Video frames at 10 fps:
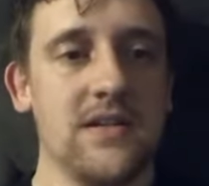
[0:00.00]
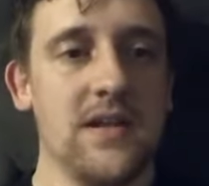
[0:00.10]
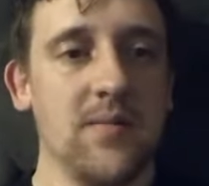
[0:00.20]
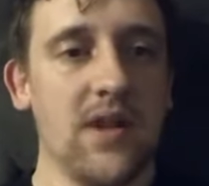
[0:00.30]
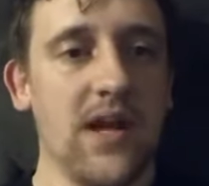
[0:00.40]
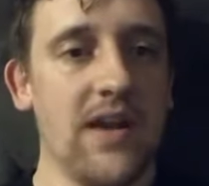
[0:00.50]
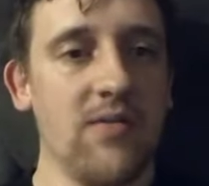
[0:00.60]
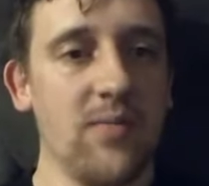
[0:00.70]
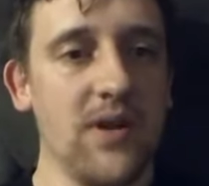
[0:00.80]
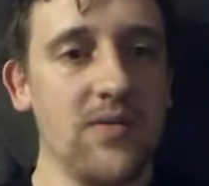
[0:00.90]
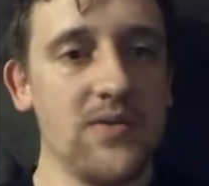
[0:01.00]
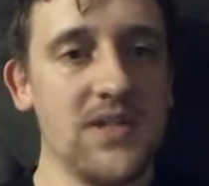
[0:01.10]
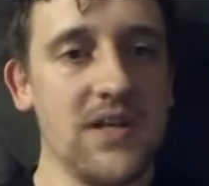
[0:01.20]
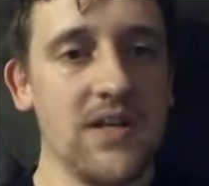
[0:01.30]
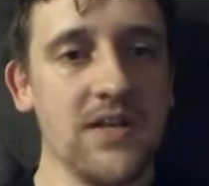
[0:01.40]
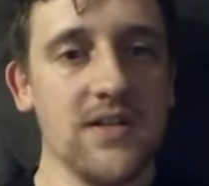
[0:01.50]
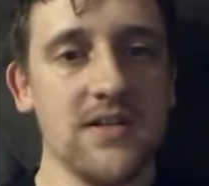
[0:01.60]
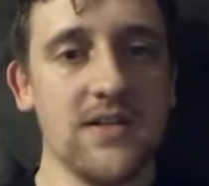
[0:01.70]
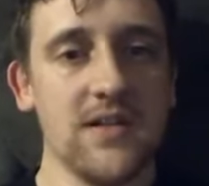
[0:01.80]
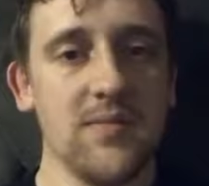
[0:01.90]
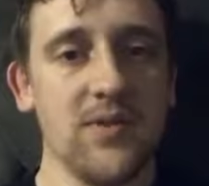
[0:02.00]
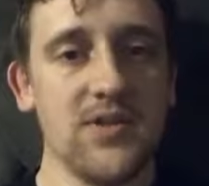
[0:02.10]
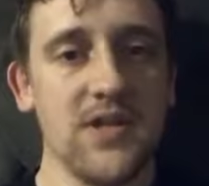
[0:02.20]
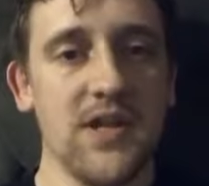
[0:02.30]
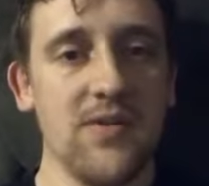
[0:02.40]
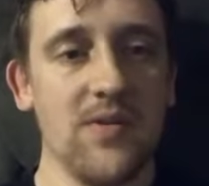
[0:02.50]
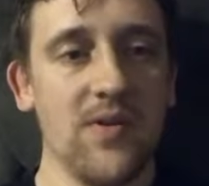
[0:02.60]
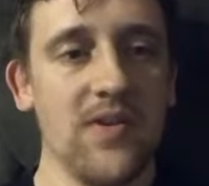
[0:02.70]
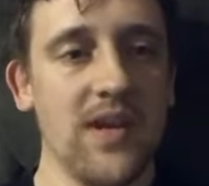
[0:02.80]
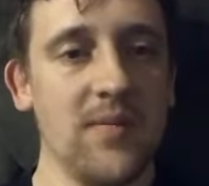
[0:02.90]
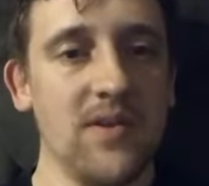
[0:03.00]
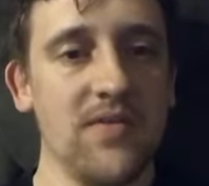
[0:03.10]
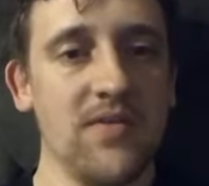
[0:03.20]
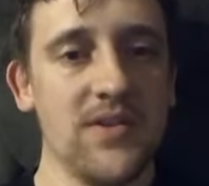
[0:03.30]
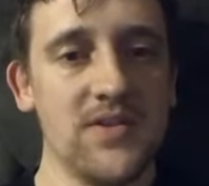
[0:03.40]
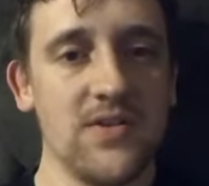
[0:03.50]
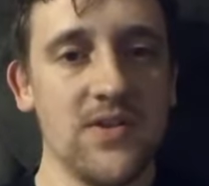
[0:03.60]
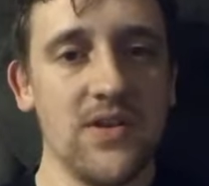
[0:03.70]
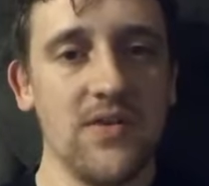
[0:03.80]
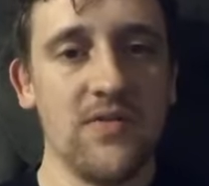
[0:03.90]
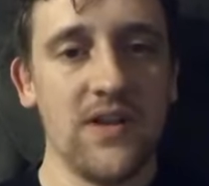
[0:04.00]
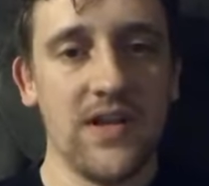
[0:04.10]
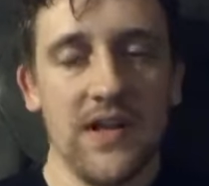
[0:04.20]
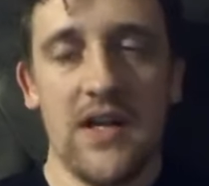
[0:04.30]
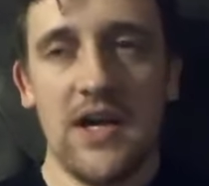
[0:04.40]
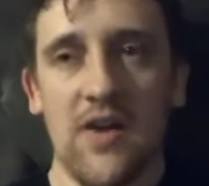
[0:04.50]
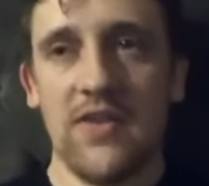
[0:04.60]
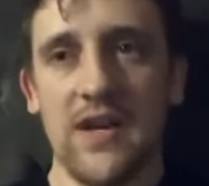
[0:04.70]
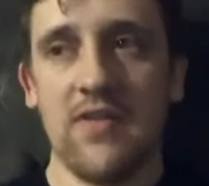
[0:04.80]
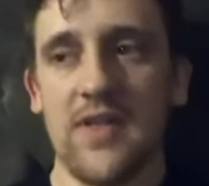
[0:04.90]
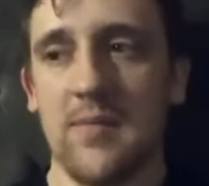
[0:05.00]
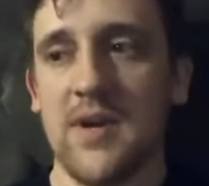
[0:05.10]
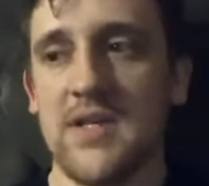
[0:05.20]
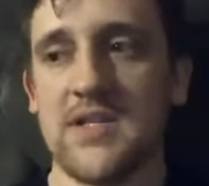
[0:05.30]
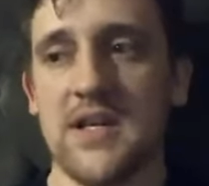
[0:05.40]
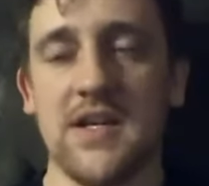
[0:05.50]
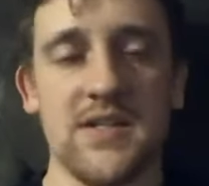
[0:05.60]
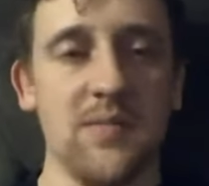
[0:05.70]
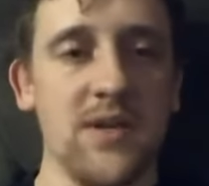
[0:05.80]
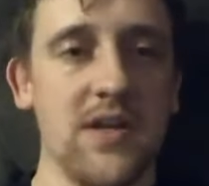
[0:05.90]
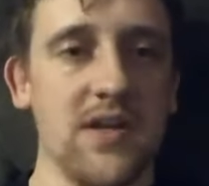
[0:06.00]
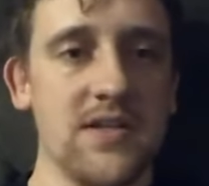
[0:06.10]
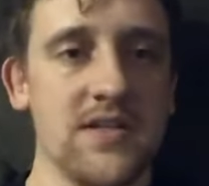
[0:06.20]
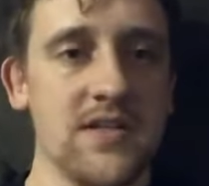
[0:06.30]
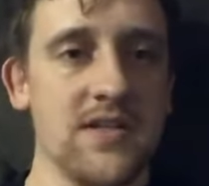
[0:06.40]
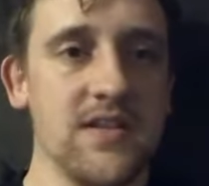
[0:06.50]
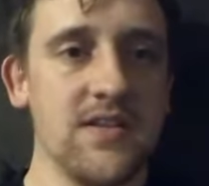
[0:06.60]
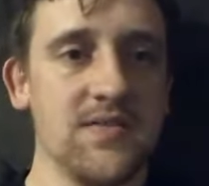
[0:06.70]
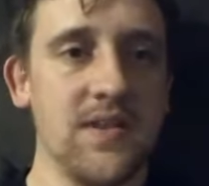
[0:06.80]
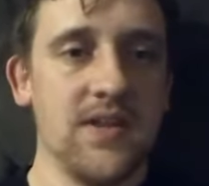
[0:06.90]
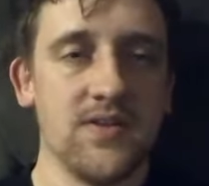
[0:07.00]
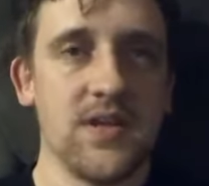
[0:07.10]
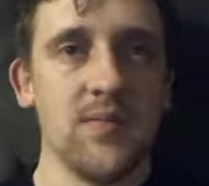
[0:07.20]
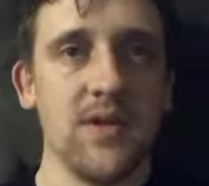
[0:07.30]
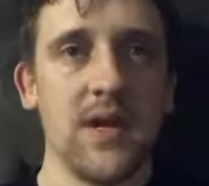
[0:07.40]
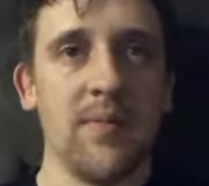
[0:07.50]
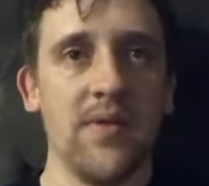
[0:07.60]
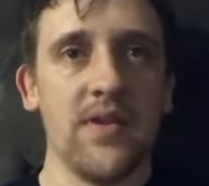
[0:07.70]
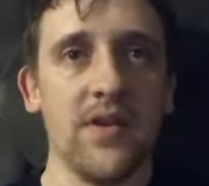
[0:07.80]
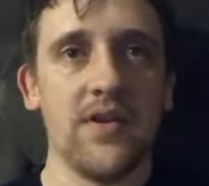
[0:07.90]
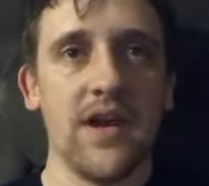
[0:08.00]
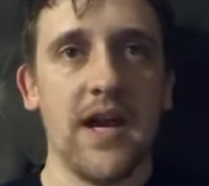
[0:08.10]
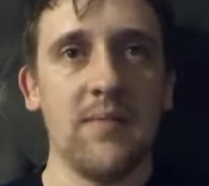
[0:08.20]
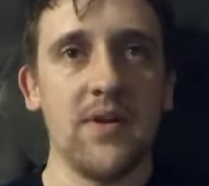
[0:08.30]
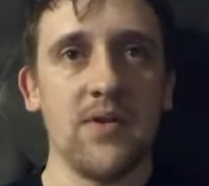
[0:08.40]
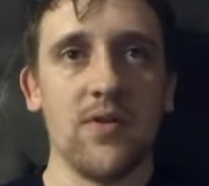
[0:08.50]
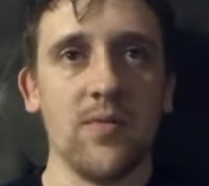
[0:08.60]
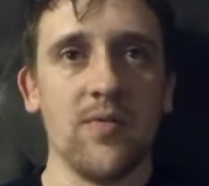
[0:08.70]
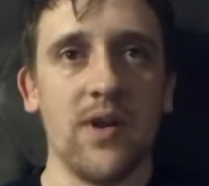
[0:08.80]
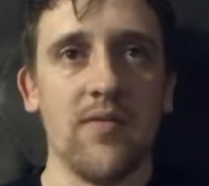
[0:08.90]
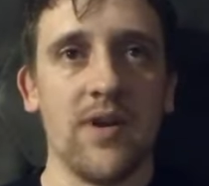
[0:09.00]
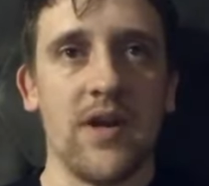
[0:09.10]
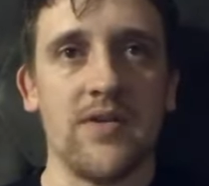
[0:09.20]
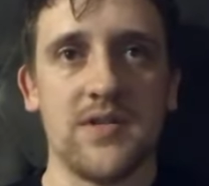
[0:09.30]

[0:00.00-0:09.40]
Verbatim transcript: I'm glad everybody was here. I appreciate you entertaining me for this long. Hopefully, hopefully everything made sense. I mean, this is this video is going to be up in the admin group forever now.